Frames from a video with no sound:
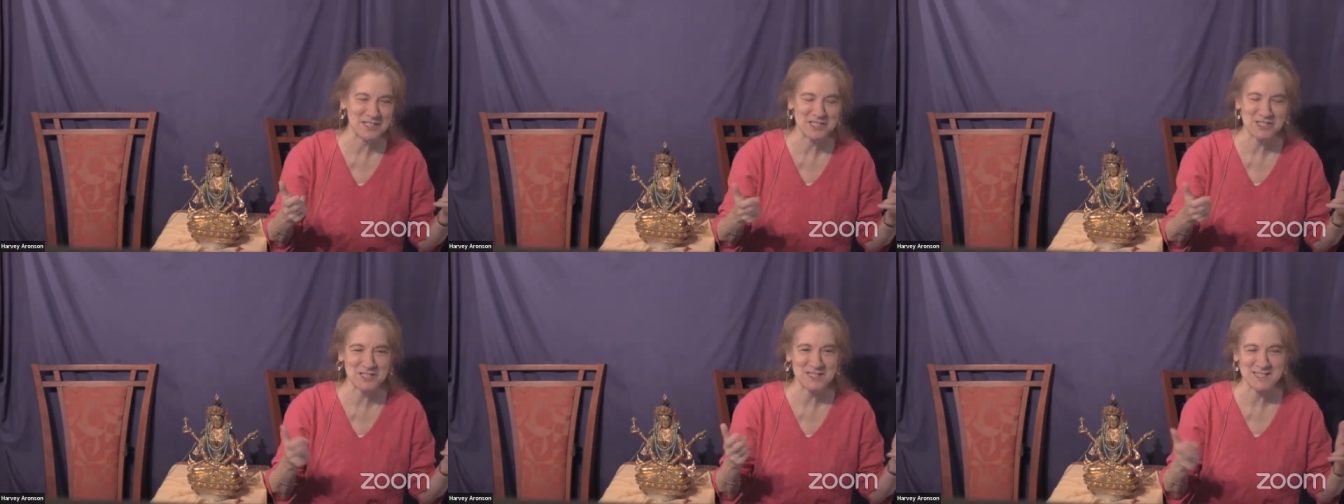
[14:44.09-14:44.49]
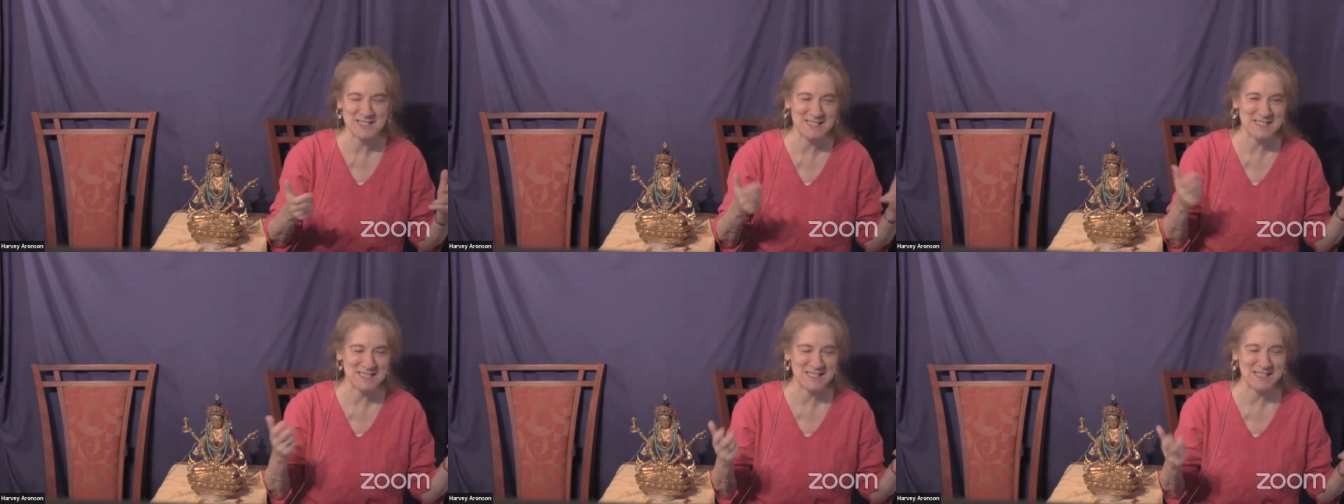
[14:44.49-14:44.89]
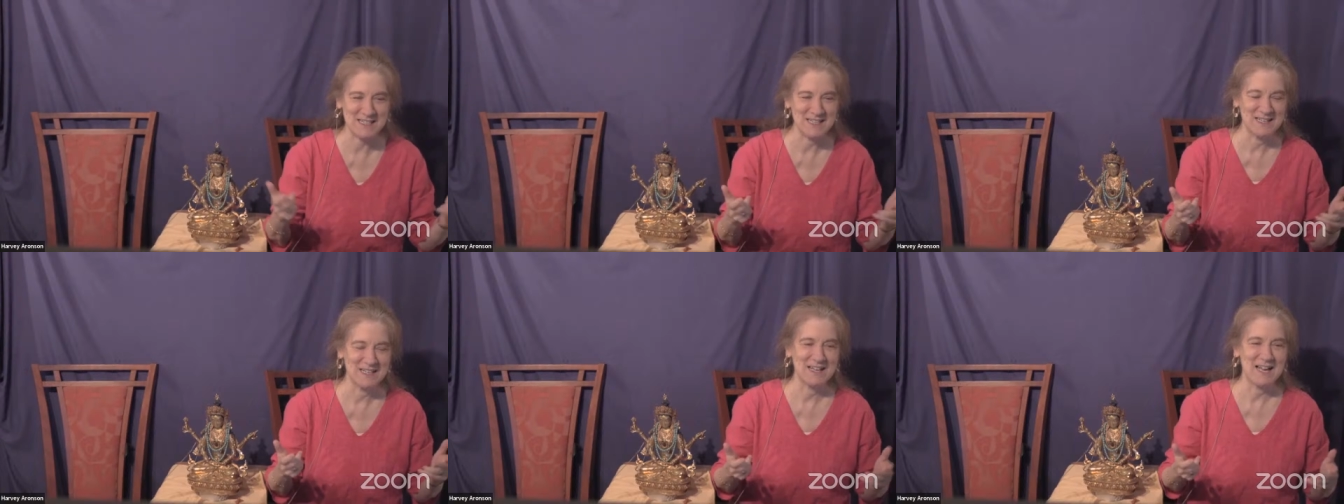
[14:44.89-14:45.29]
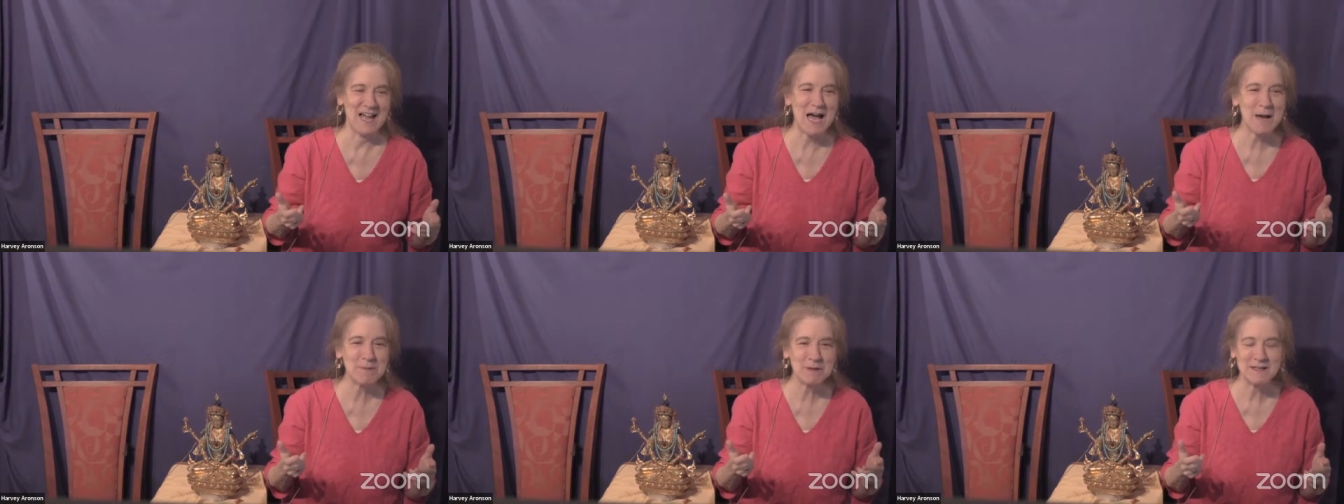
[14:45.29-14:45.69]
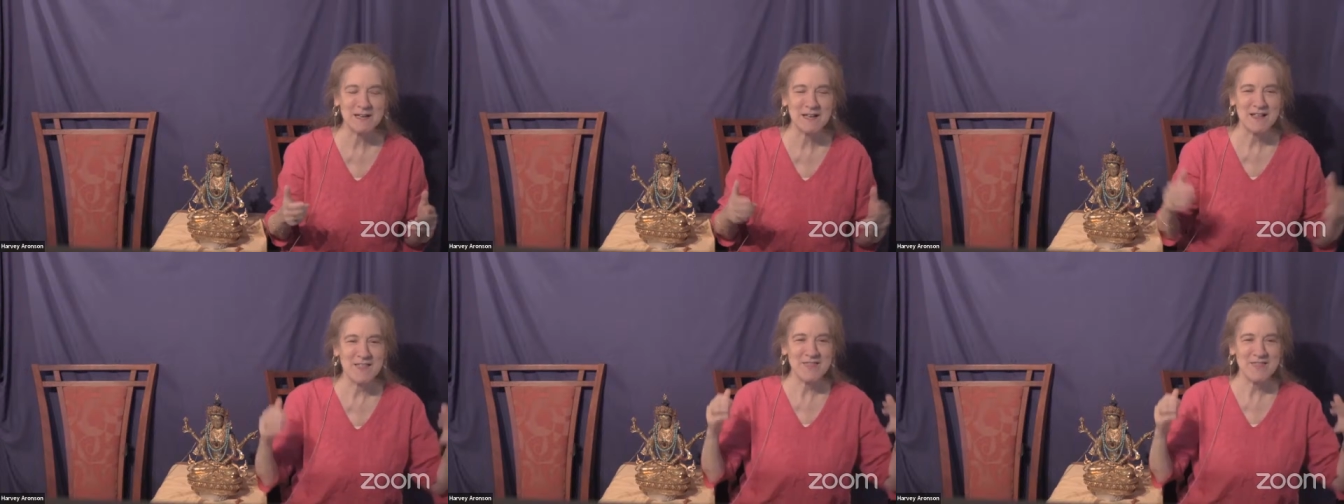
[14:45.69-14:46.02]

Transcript: just because it's a habit.